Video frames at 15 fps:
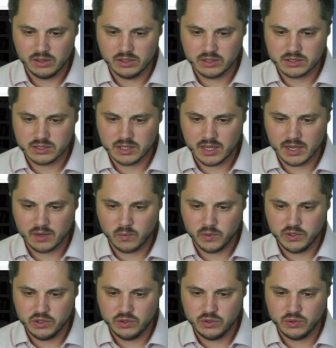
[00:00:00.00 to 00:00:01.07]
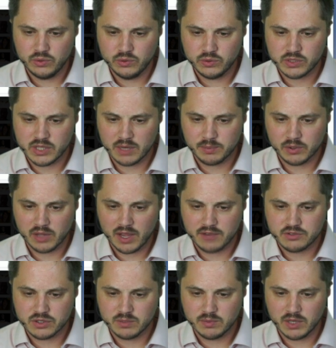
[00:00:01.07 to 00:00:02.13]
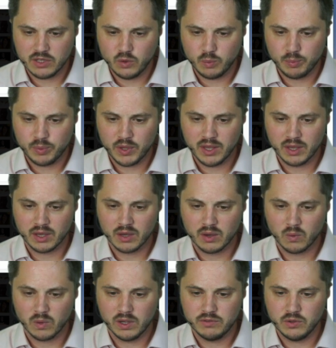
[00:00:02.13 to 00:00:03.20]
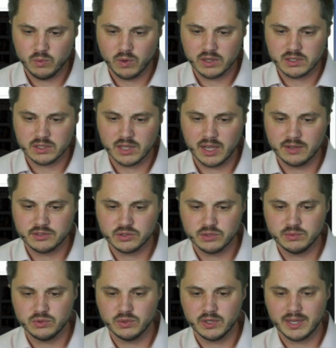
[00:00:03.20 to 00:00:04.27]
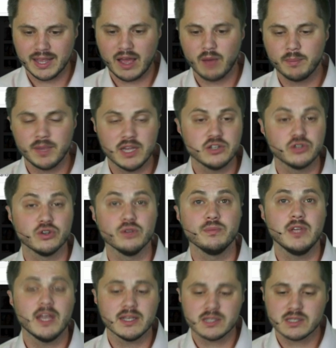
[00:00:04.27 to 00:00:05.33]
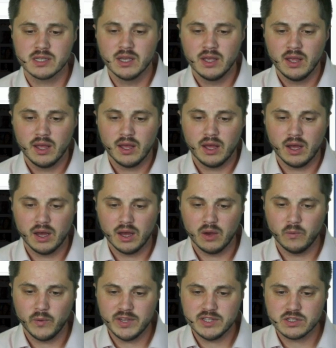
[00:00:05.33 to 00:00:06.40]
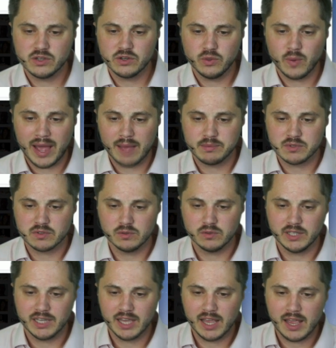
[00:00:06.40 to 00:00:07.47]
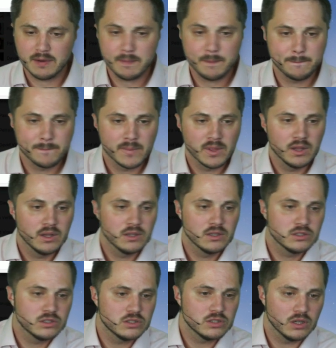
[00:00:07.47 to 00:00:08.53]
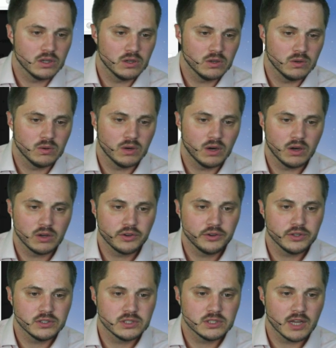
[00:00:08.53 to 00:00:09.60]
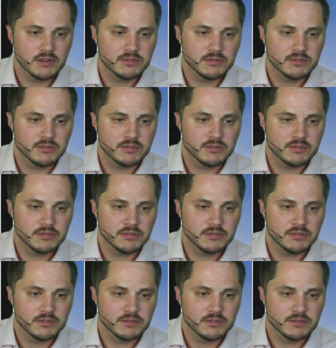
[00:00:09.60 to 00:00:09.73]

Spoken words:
Looks like when you set up your live stream, can you pick if you want to live stream to an account, page, or group? Yes, Renzo, you absolutely can. So all good